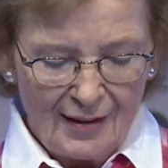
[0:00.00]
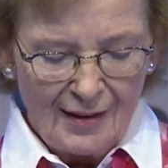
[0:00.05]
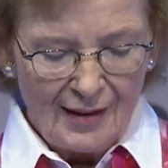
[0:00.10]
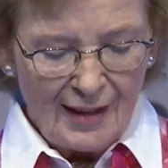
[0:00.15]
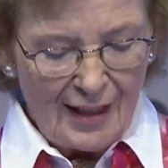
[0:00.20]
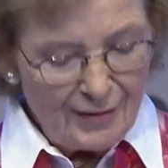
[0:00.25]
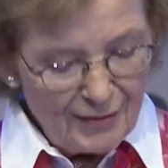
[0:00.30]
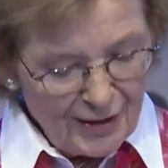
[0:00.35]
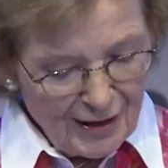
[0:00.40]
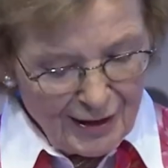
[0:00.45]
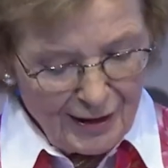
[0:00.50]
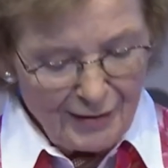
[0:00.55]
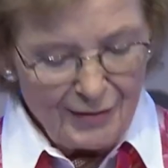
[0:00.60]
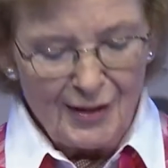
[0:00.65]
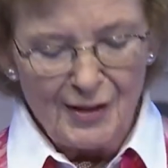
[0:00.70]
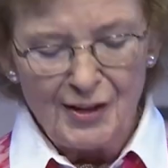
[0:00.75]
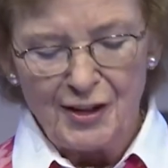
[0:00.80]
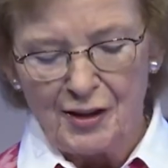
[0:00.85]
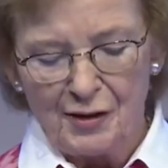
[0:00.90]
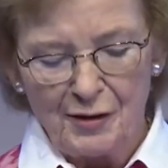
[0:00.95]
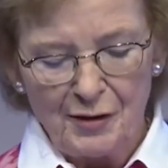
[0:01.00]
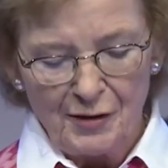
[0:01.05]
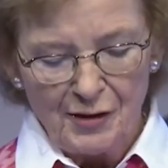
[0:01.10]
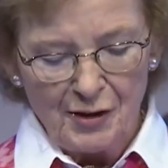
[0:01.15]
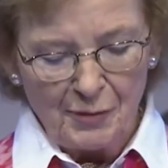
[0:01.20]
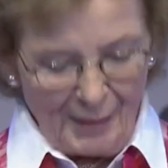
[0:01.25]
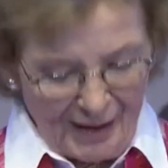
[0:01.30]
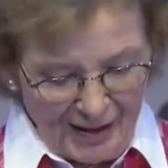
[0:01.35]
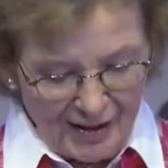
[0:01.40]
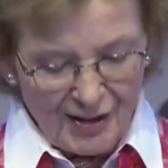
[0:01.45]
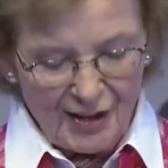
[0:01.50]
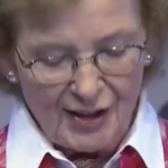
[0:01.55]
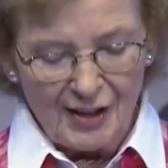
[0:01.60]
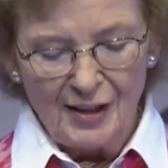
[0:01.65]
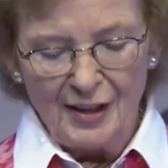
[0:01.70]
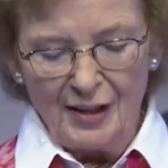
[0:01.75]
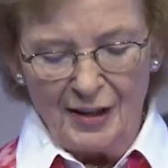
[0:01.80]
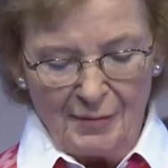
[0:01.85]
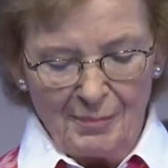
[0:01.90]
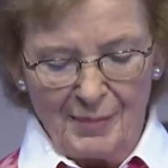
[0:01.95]
I've endeavored to spend
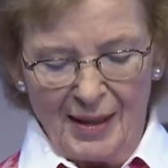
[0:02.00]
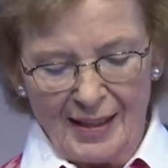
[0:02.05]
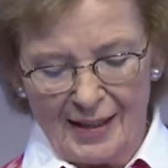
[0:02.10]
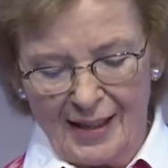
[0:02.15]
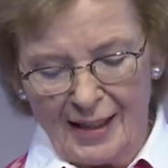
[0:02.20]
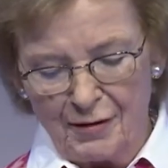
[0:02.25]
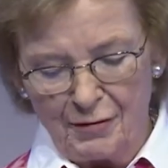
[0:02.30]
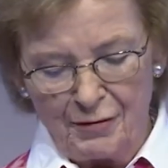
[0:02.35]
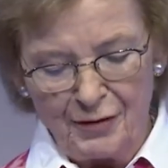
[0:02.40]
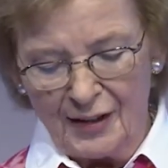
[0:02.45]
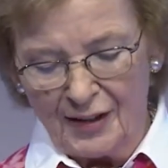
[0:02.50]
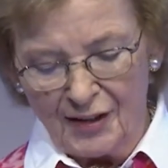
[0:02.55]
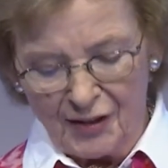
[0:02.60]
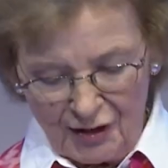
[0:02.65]
my life in the